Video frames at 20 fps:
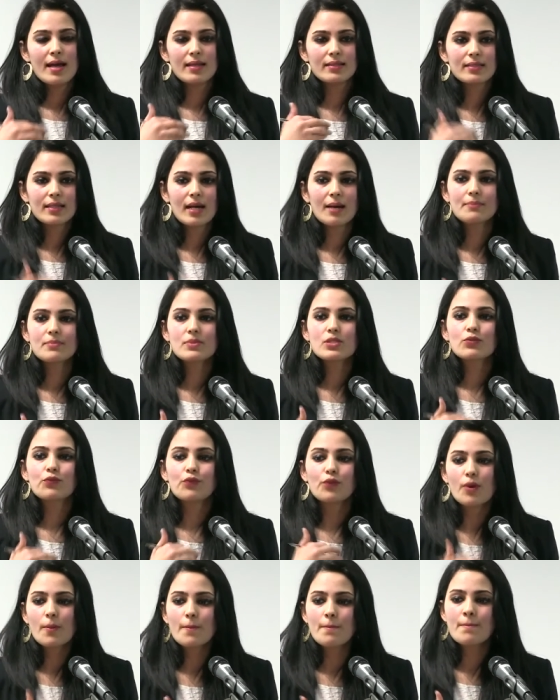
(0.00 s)
It comes
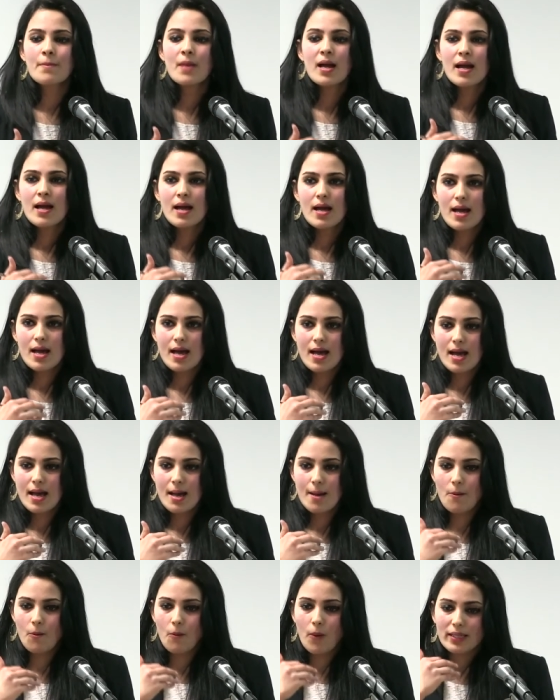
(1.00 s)
from
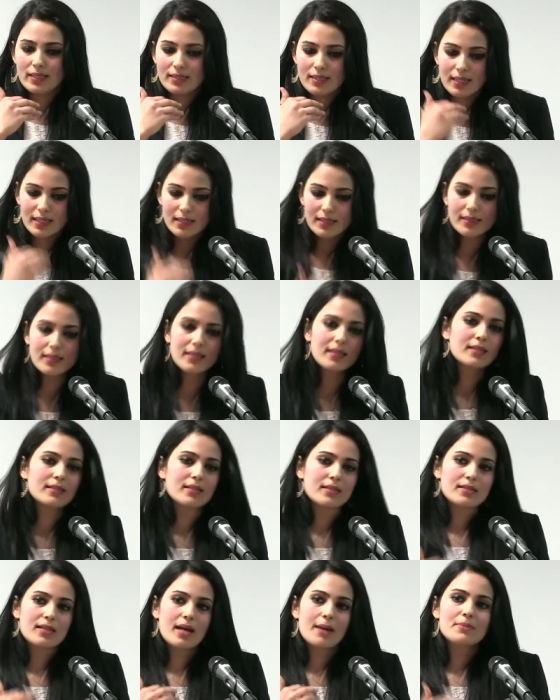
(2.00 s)
uh, what they
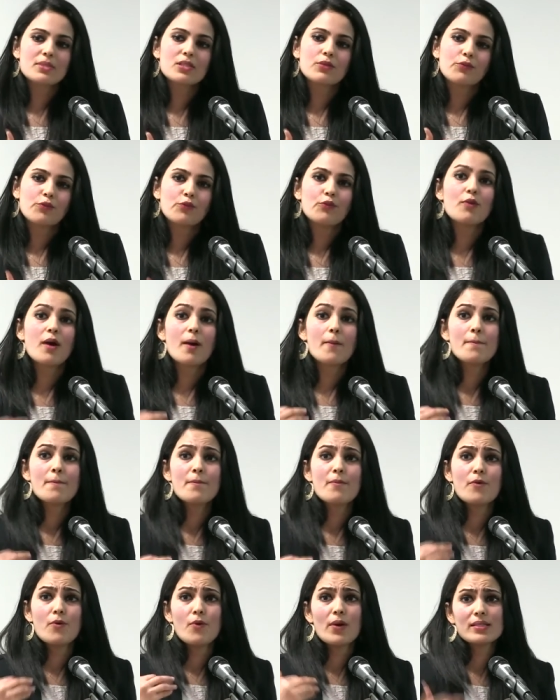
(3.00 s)
read, it comes from
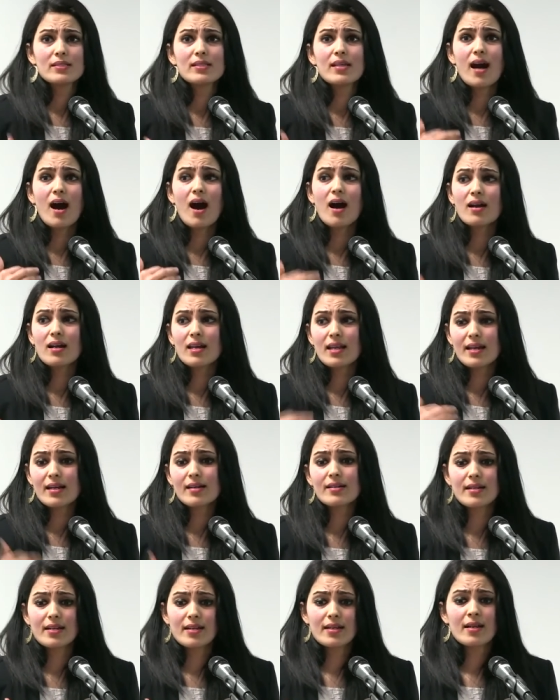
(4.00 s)
what they are
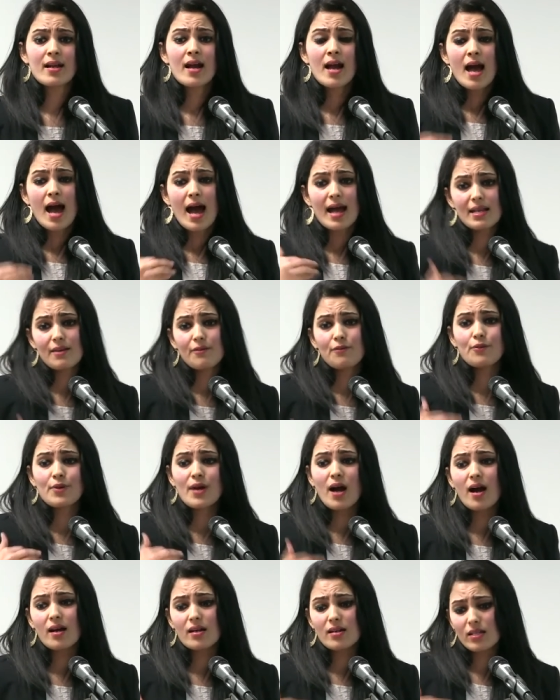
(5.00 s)
learning. And if
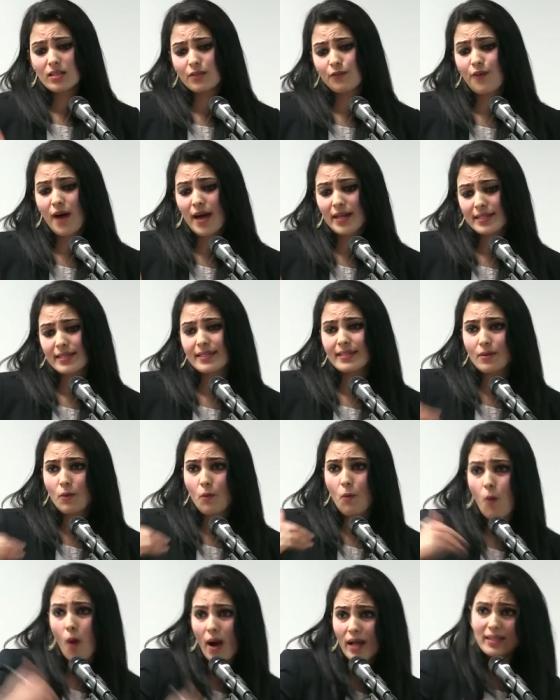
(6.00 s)
we are not fighting
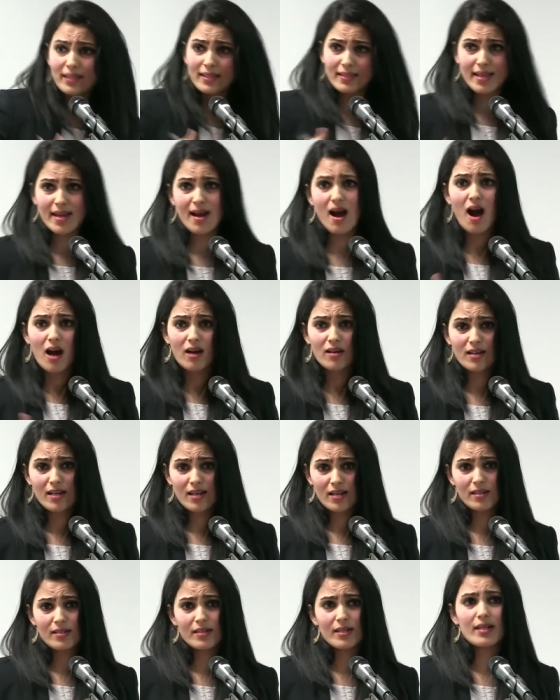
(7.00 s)
what they
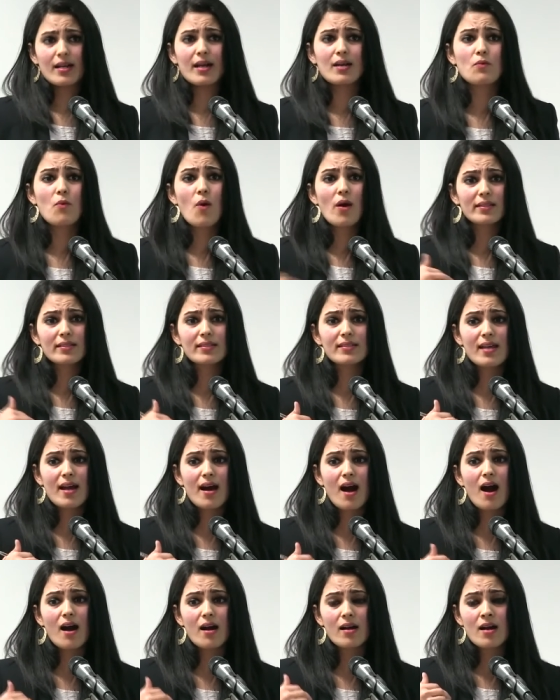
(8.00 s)
are learning and what
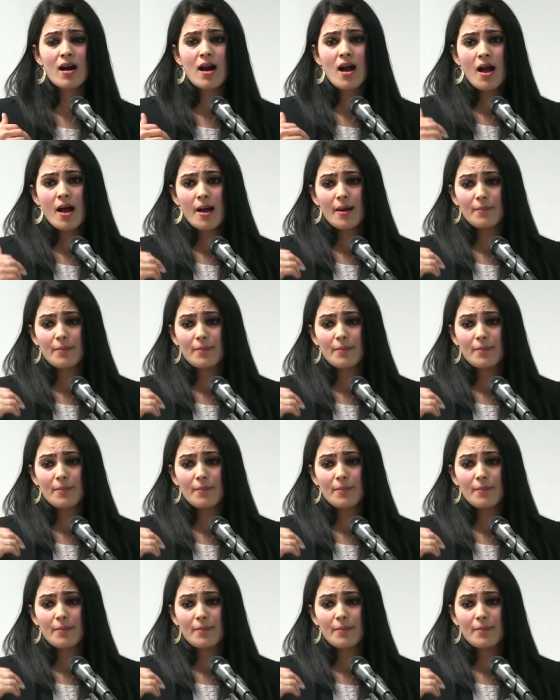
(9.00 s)
they are